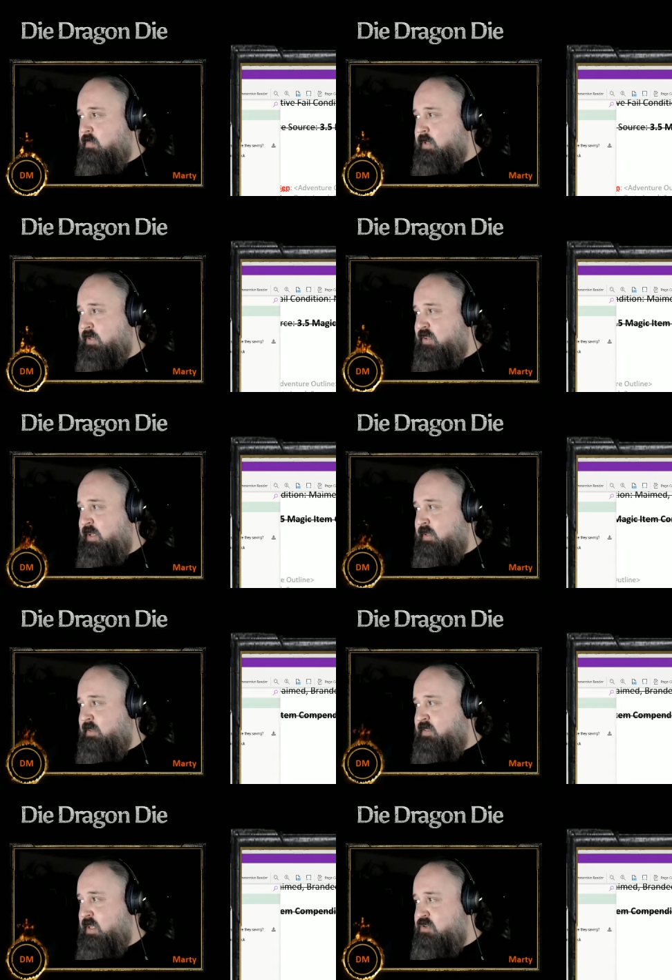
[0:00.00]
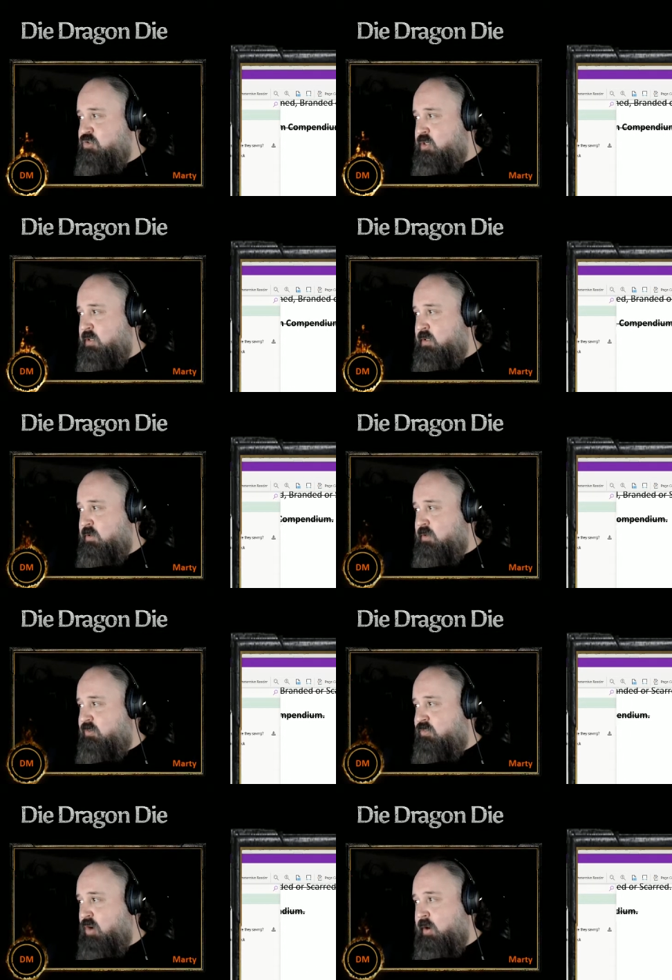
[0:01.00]
It's in the dungeon.
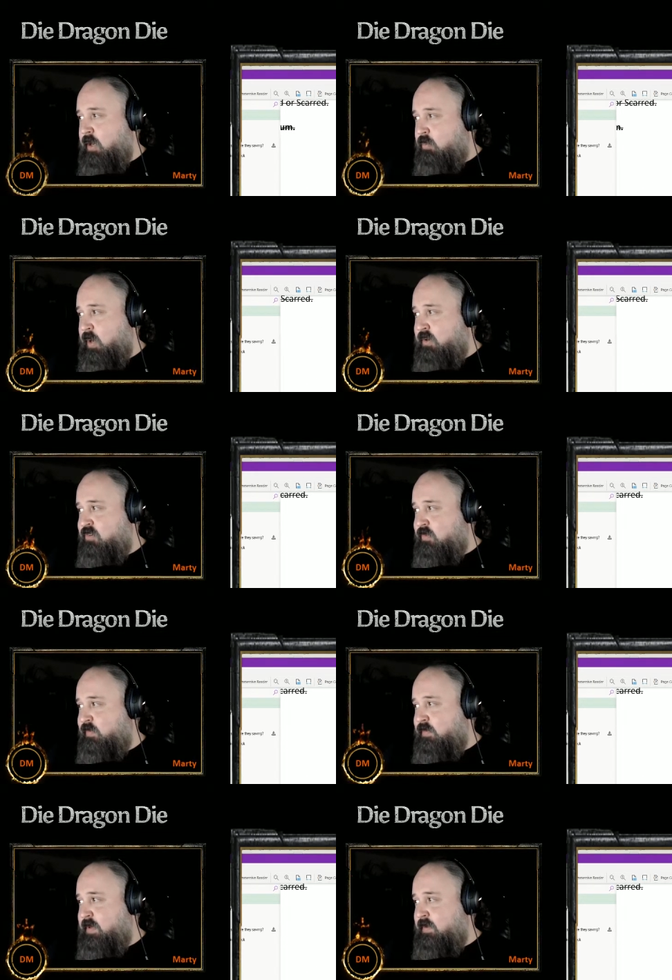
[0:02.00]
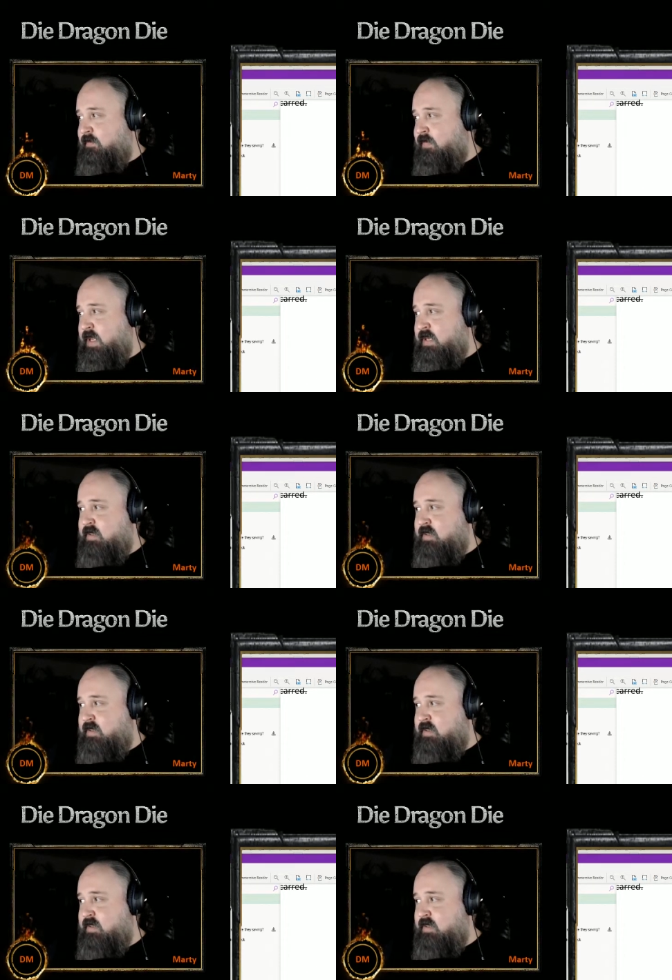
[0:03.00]
Starting range of 50 feet.